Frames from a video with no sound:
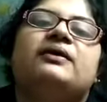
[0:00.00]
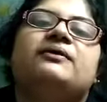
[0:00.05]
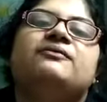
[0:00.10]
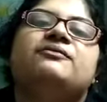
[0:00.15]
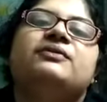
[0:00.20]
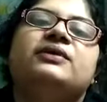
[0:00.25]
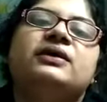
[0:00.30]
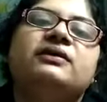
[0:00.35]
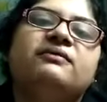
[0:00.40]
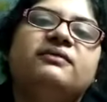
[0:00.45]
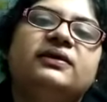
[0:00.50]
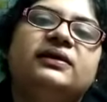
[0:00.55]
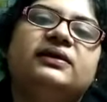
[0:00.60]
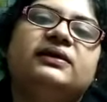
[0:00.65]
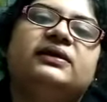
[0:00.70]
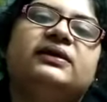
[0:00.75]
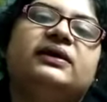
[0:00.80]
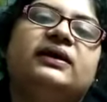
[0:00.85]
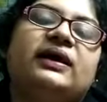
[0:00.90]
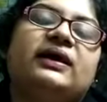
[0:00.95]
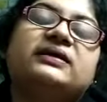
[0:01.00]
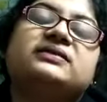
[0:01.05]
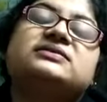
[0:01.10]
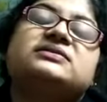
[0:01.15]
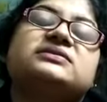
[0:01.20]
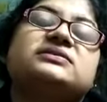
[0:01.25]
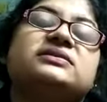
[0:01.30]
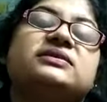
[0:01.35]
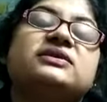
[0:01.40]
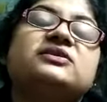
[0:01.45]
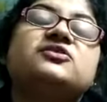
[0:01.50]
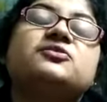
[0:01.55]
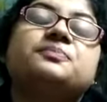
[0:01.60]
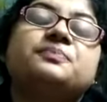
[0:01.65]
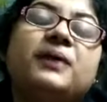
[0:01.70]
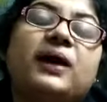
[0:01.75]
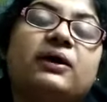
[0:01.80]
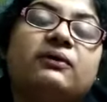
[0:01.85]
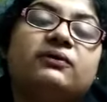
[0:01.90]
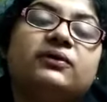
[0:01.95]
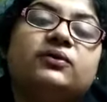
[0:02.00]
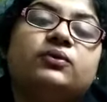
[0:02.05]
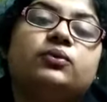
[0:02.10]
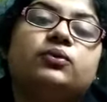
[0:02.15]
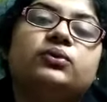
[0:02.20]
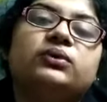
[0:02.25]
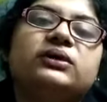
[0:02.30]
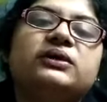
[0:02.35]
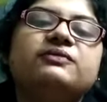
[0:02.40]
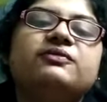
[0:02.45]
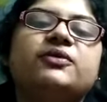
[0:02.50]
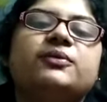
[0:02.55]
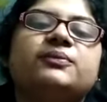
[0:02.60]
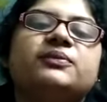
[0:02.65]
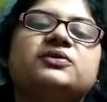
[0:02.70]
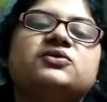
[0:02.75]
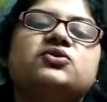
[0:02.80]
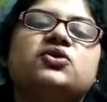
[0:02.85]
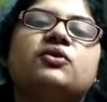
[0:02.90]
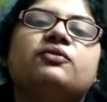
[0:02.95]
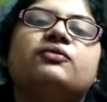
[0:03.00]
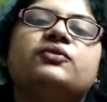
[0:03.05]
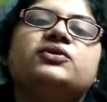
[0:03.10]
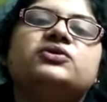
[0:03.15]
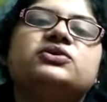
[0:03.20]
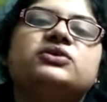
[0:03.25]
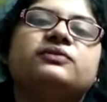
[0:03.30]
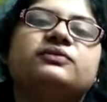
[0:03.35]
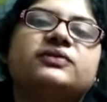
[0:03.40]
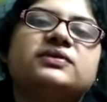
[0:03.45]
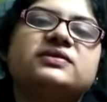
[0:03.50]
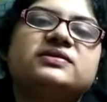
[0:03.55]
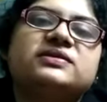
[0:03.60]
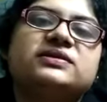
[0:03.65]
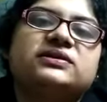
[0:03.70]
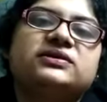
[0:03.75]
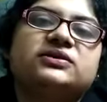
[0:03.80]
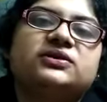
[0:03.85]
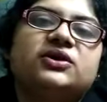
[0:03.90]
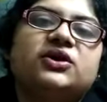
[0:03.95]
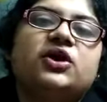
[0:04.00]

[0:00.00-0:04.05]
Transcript: We will get this power only from the sovereignty of the state.